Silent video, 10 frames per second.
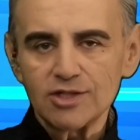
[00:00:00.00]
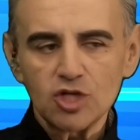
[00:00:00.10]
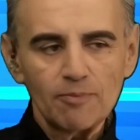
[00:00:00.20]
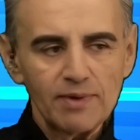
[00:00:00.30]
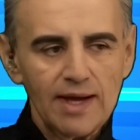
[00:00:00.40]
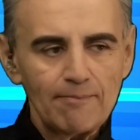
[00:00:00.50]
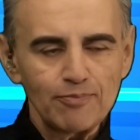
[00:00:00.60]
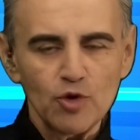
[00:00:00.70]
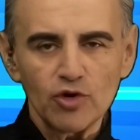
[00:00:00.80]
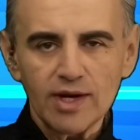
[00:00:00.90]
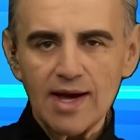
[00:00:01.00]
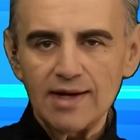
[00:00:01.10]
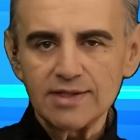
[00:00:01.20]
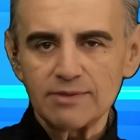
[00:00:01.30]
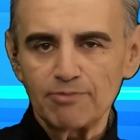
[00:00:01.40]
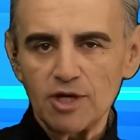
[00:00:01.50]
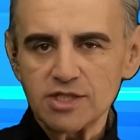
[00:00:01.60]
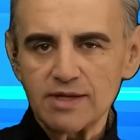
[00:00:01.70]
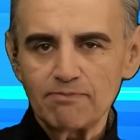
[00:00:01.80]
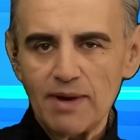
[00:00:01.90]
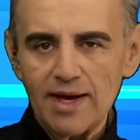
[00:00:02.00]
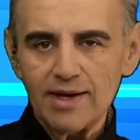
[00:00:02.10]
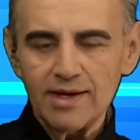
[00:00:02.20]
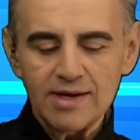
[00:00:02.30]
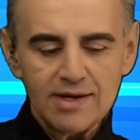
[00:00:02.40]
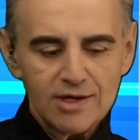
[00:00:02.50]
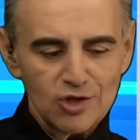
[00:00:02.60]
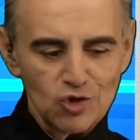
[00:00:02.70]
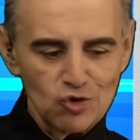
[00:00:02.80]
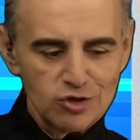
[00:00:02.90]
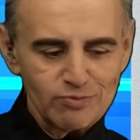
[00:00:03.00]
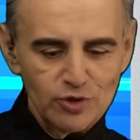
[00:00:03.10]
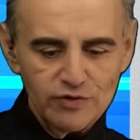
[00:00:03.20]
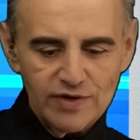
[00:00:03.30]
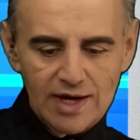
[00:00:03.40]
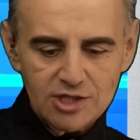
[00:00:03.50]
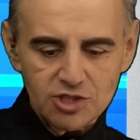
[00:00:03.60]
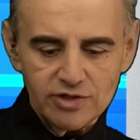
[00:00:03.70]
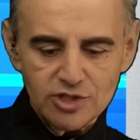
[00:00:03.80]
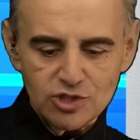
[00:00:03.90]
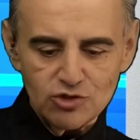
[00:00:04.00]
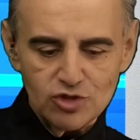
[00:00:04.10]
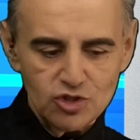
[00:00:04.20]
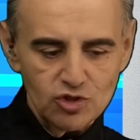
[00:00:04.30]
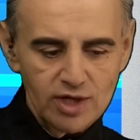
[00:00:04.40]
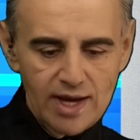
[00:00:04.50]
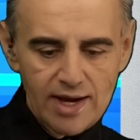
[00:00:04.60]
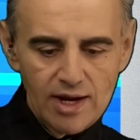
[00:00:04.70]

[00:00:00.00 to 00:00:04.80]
Top it up your account, deposit, pay, use Blue Voucher as soon as you can.